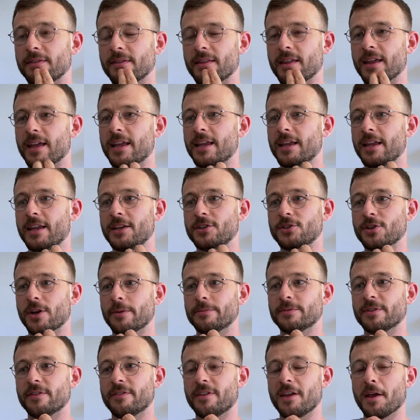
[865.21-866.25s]
in terms
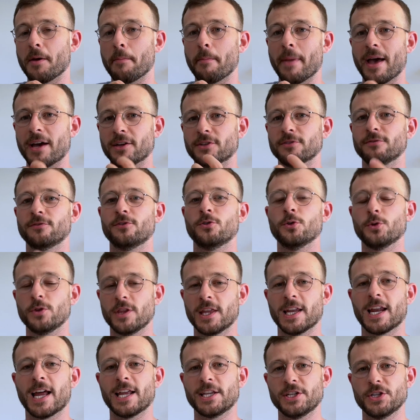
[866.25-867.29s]
of the amount of good that
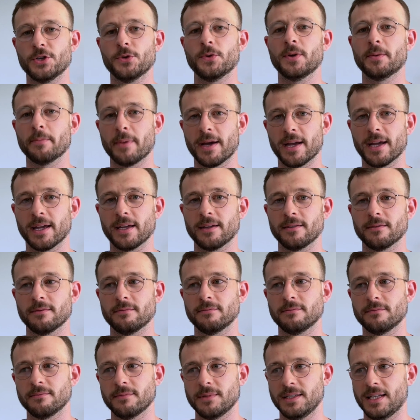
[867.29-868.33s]
I do in my
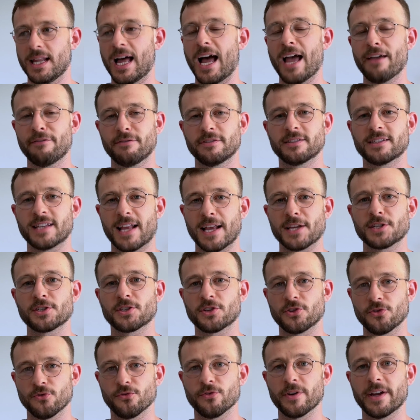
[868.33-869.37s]

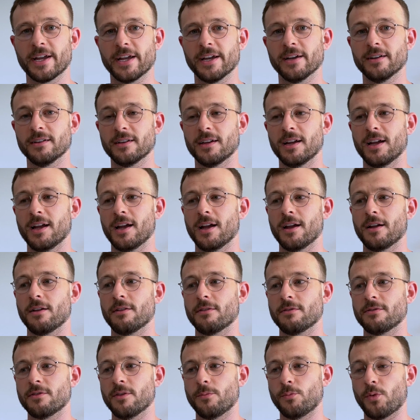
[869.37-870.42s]
life/career,
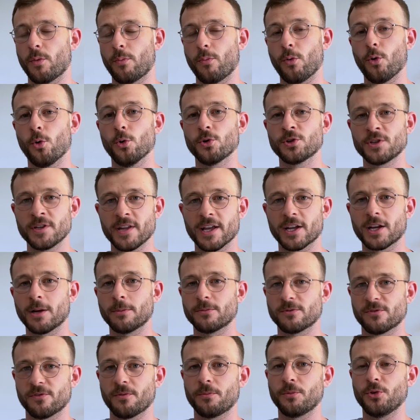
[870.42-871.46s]
the proportion that comes
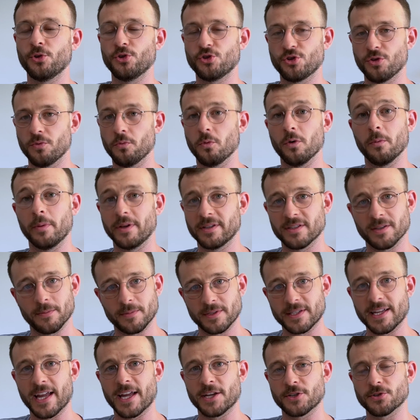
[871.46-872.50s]
from YouTube will be
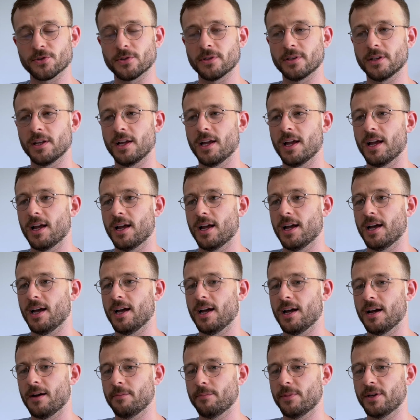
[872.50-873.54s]
substantial,
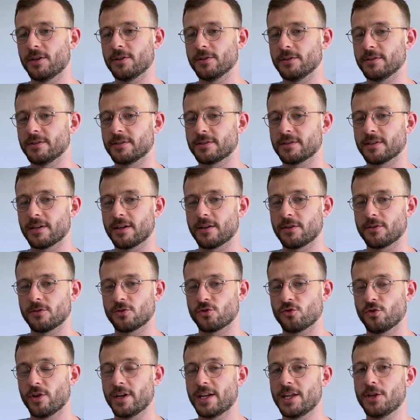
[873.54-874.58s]
because
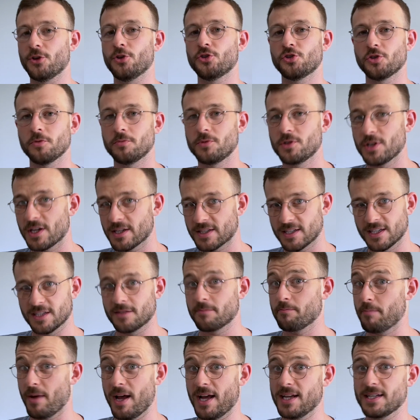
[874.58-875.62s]
treating YouTube just as
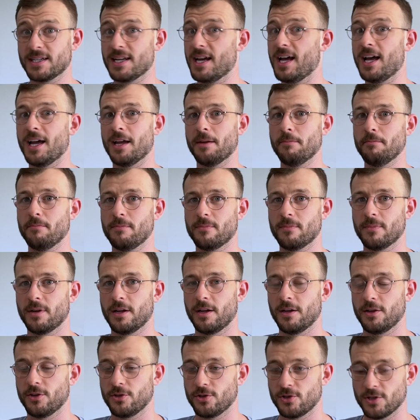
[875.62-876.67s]
part-time,
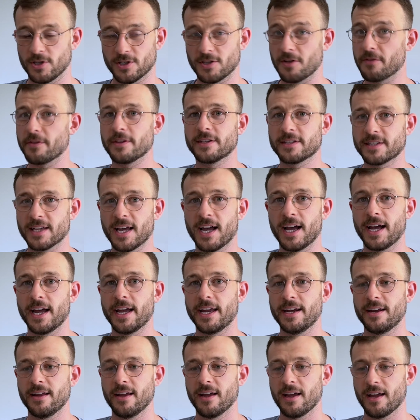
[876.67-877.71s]
just on the
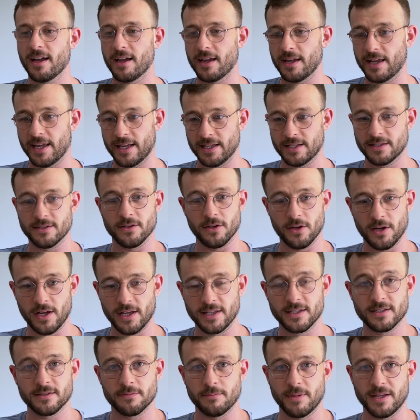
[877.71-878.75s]
side, it's
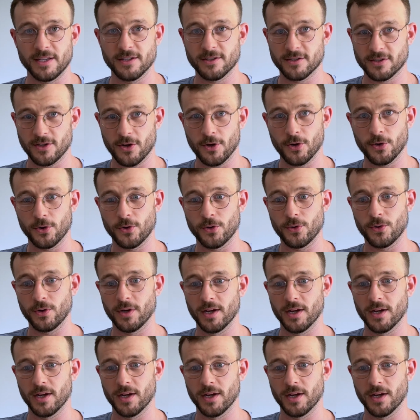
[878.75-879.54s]
been so,